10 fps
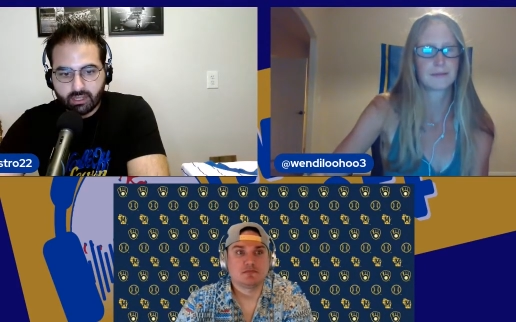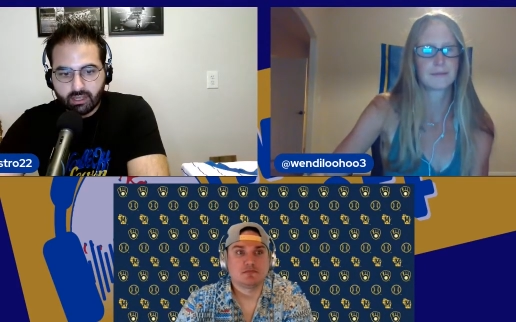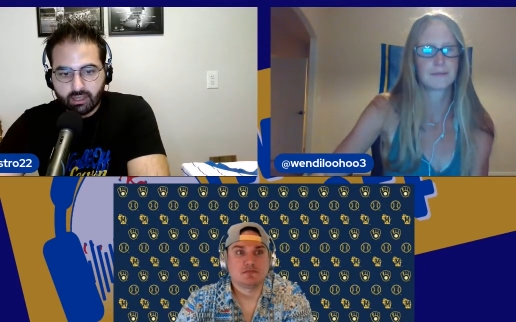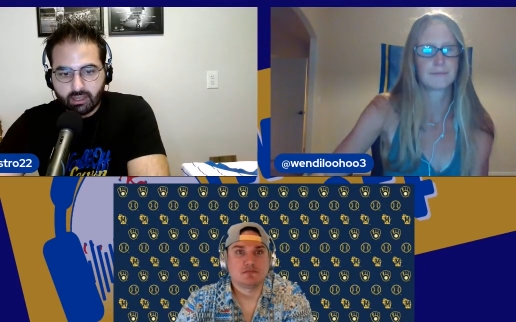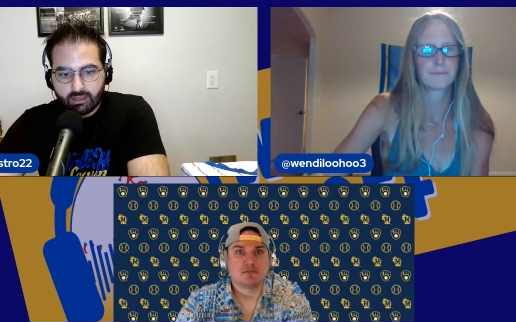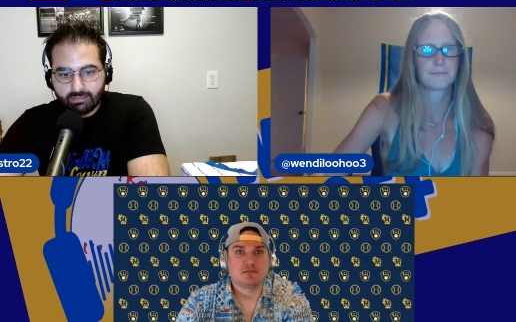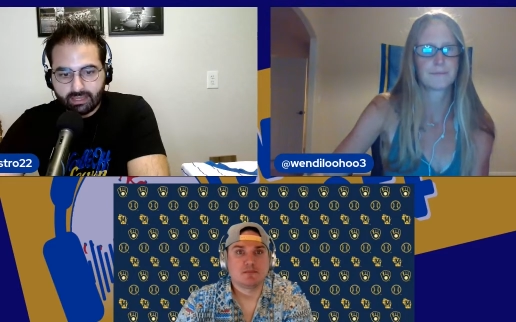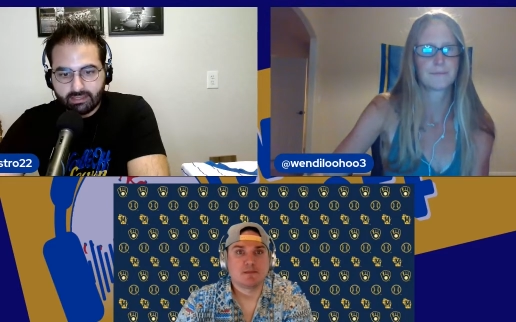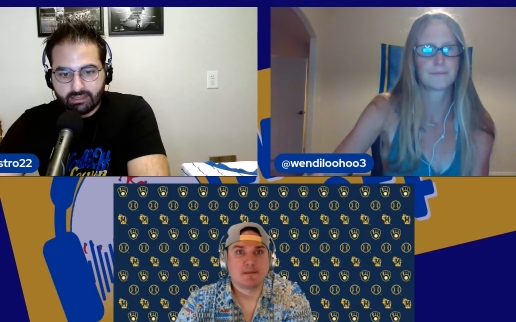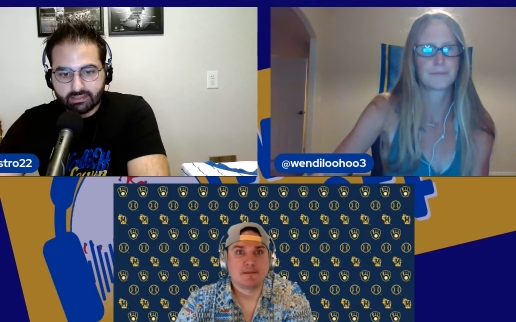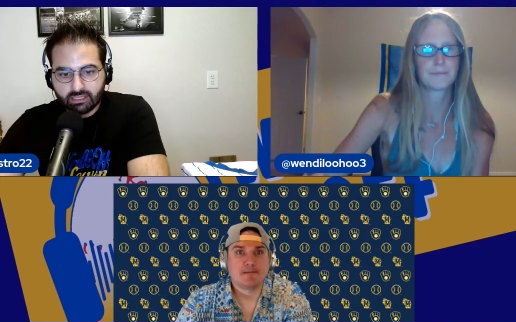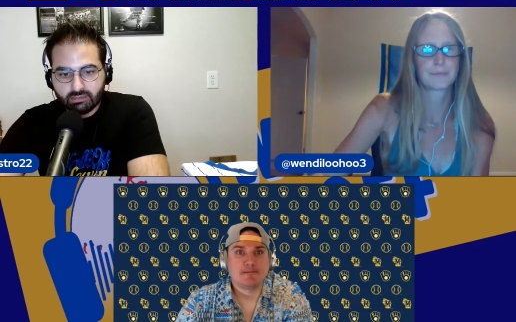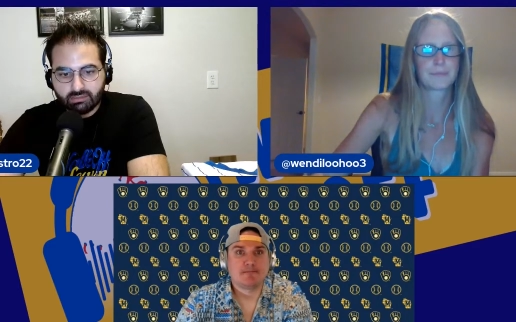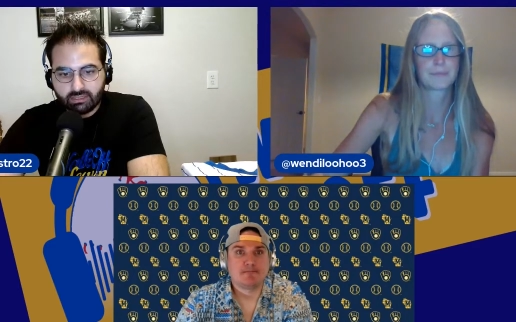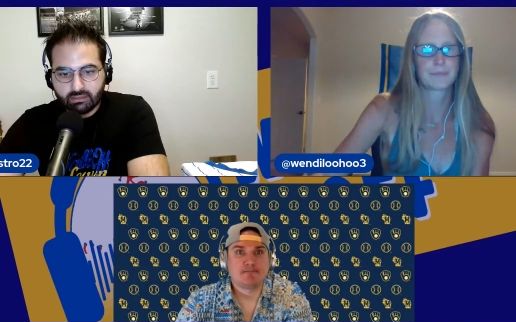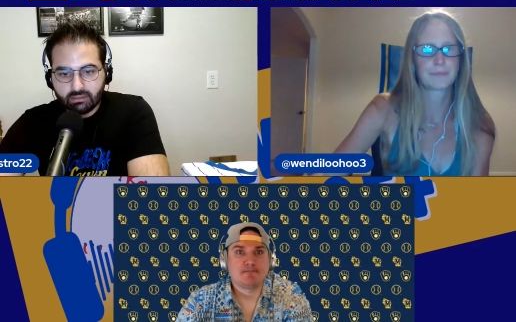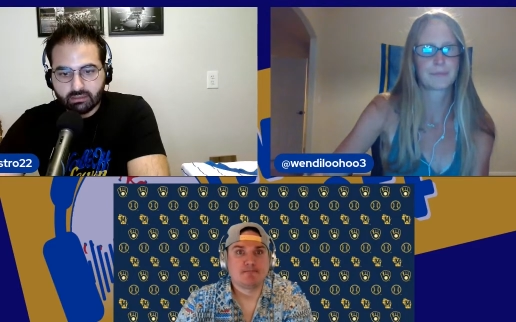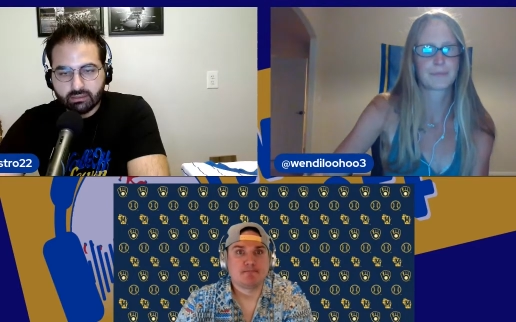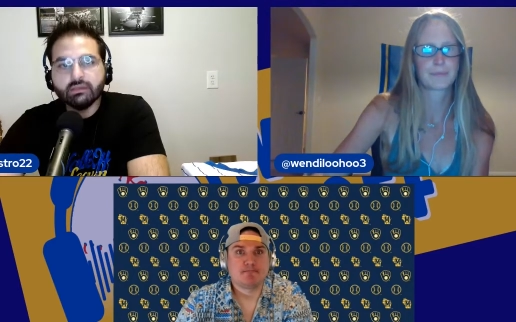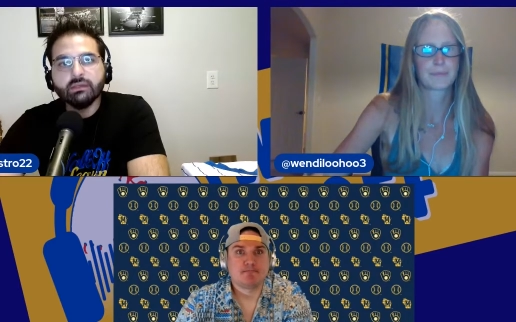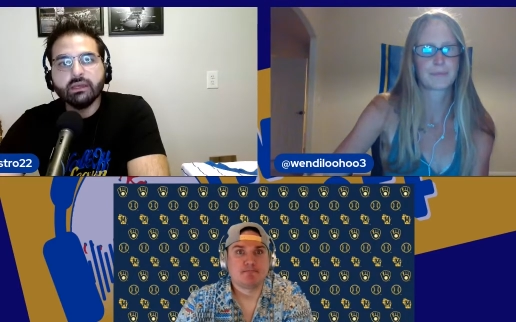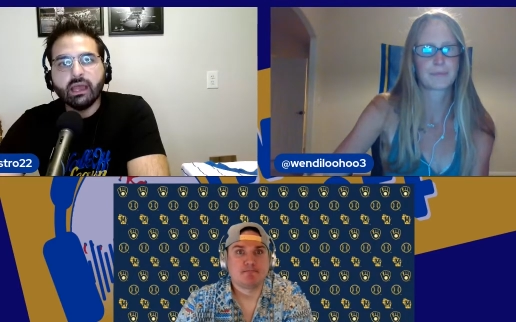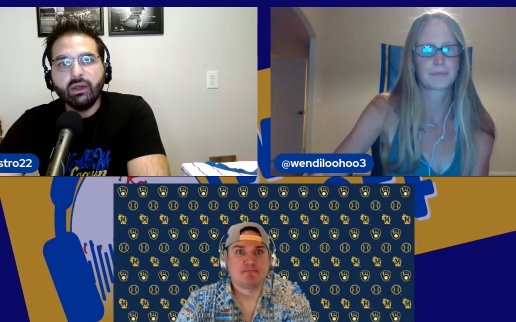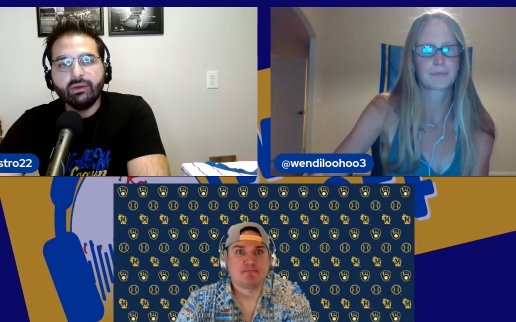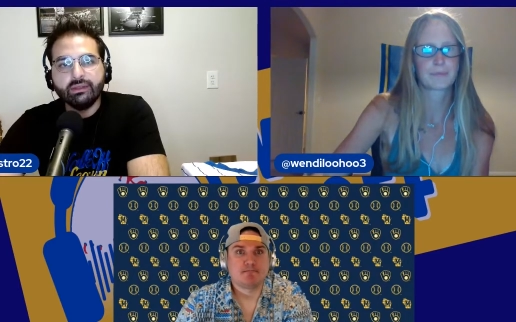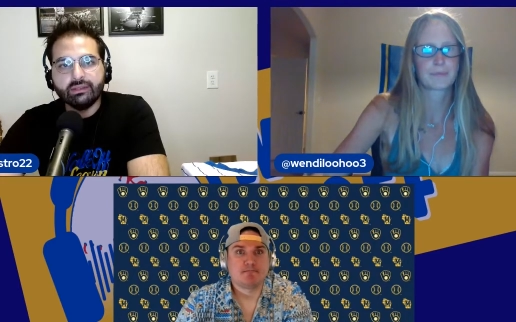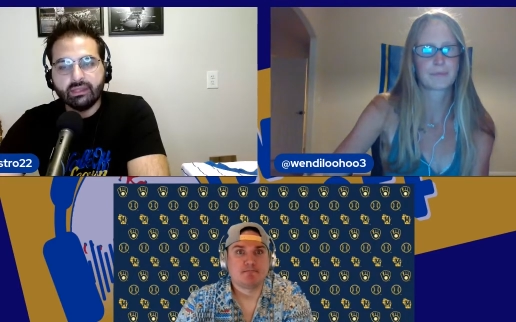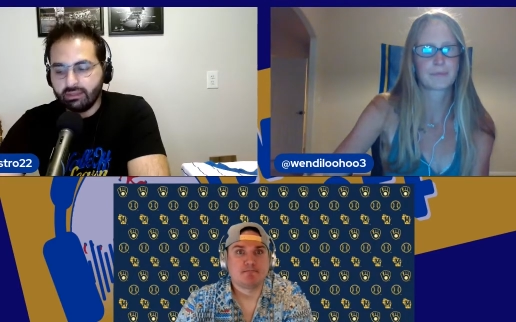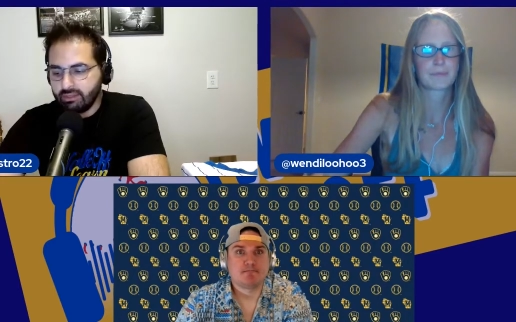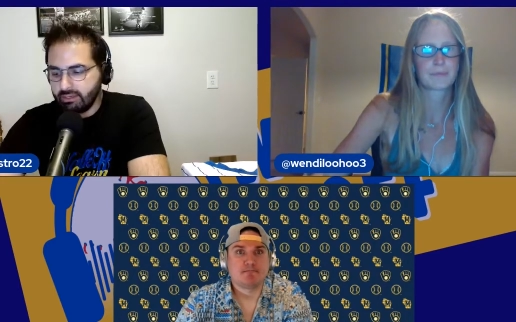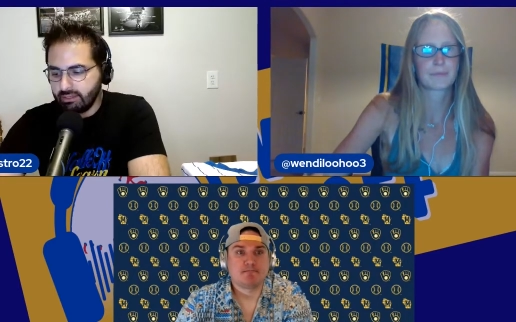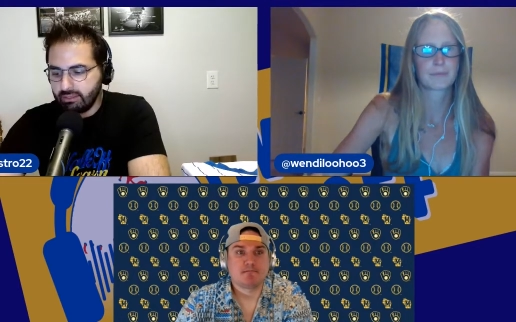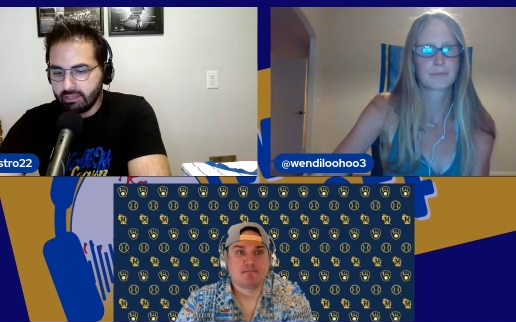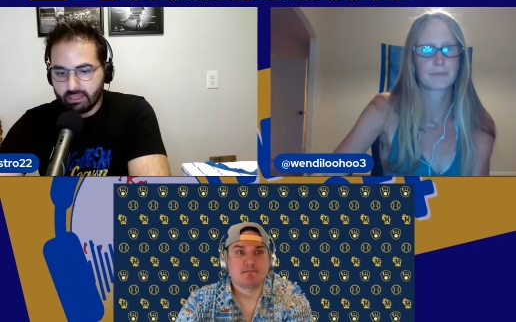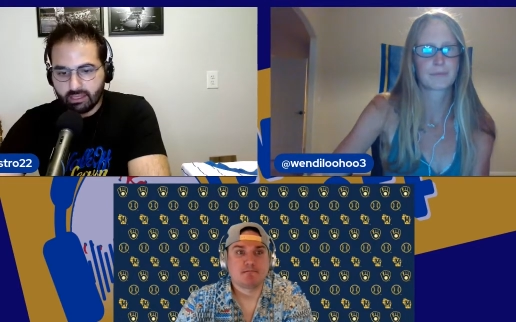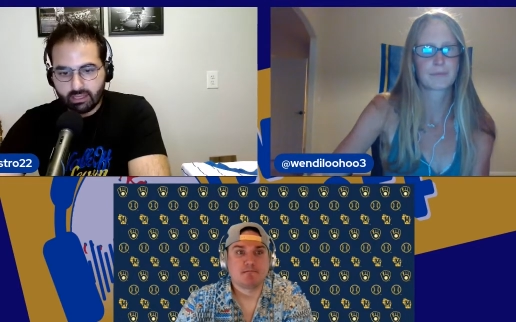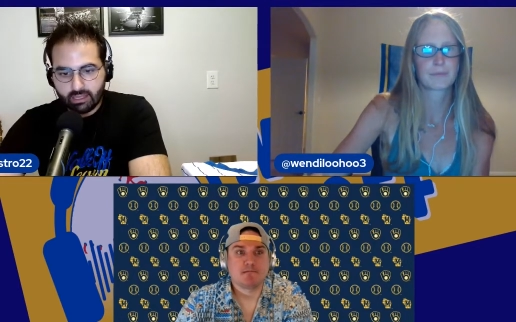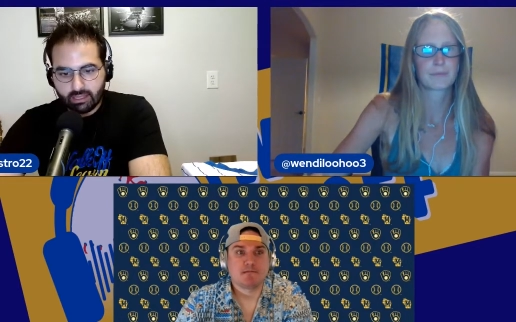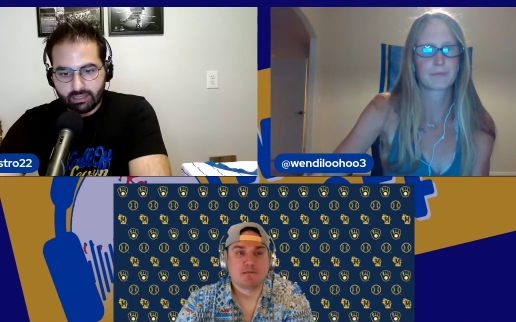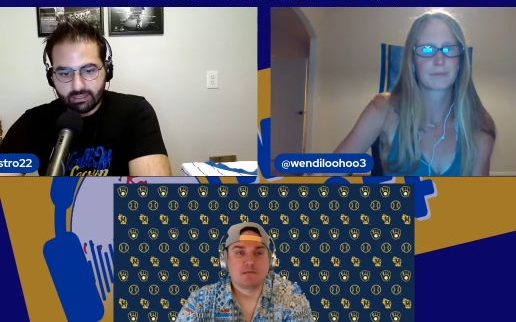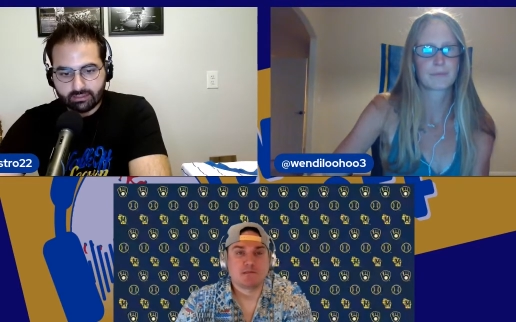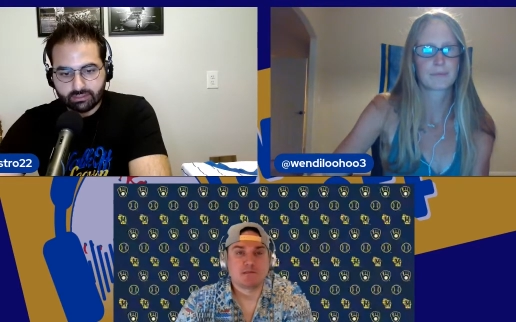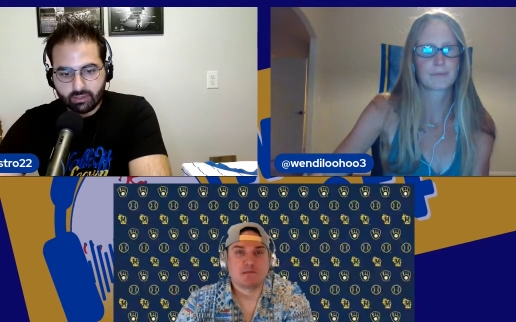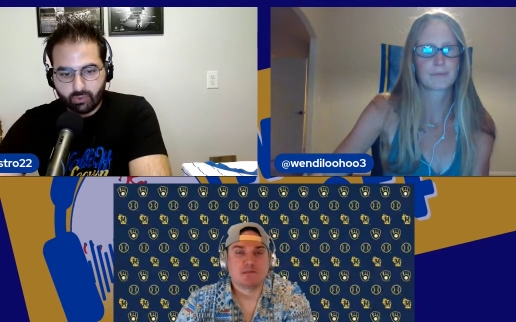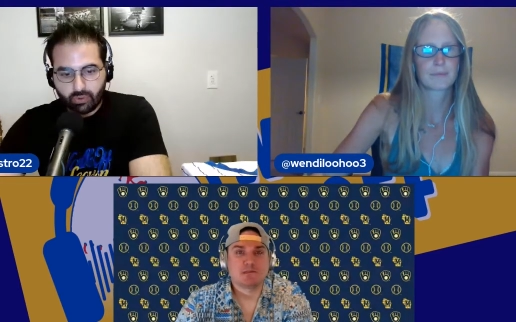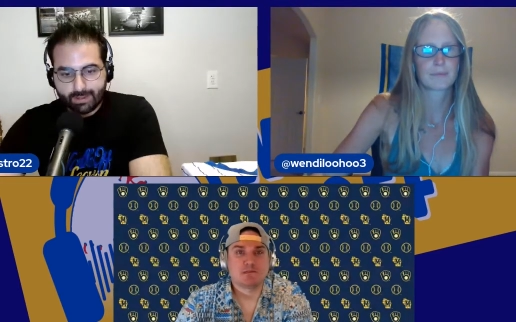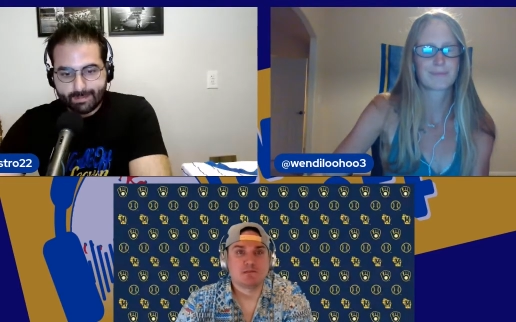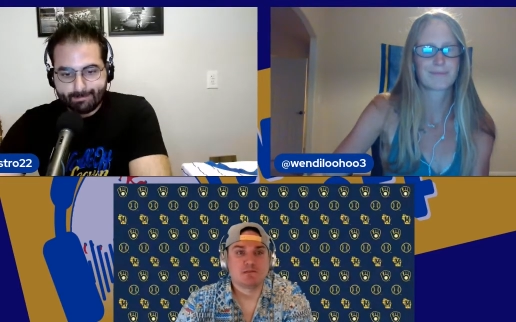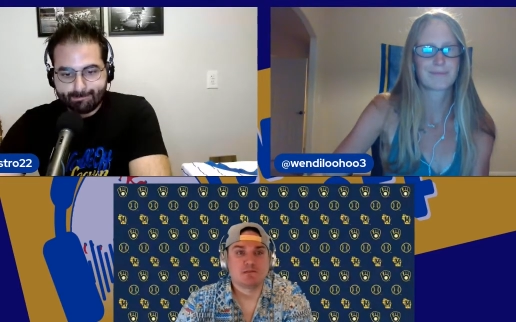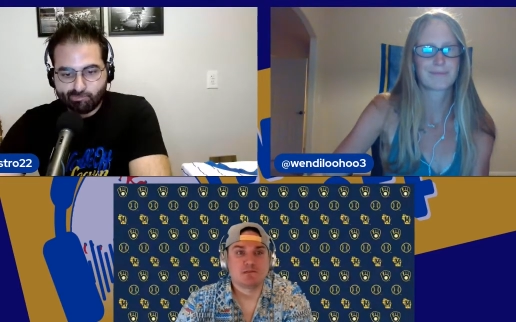Speaker 1: um, and he is coming out in the eighth inning so, um,